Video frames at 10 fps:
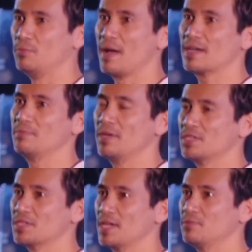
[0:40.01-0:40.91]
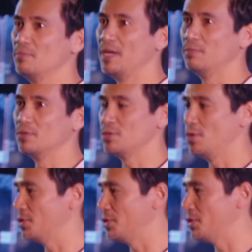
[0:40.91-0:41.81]
maximize this time to be able to
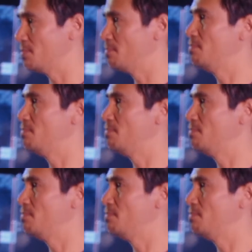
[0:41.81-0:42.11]
honor your